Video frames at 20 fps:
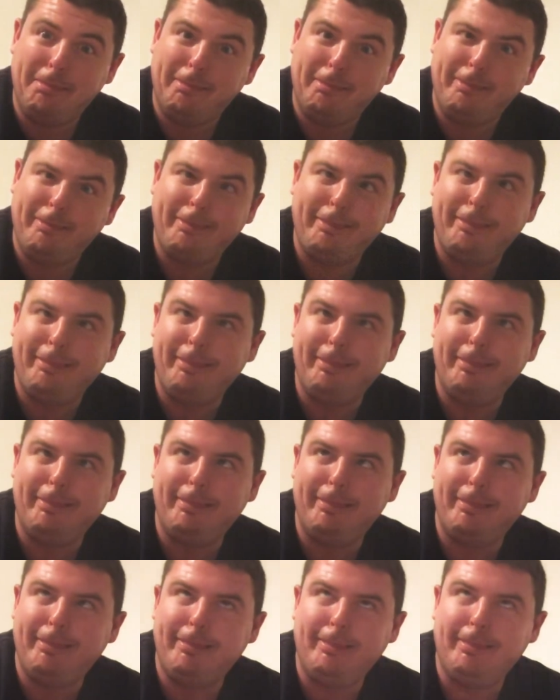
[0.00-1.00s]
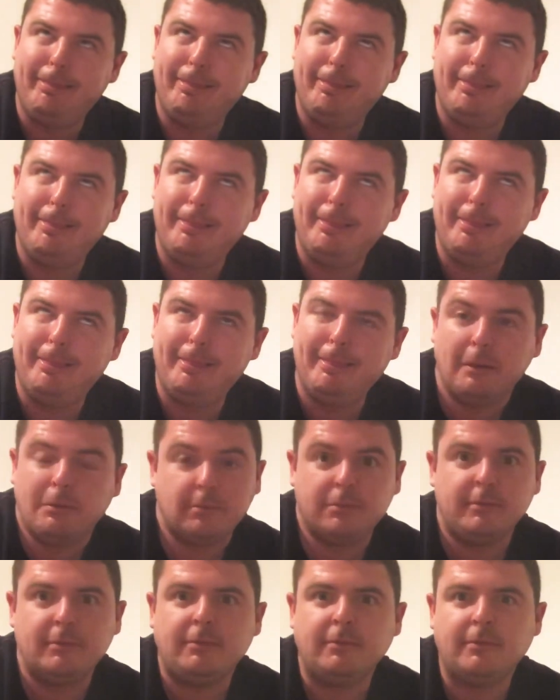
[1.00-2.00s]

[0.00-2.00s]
[no speech]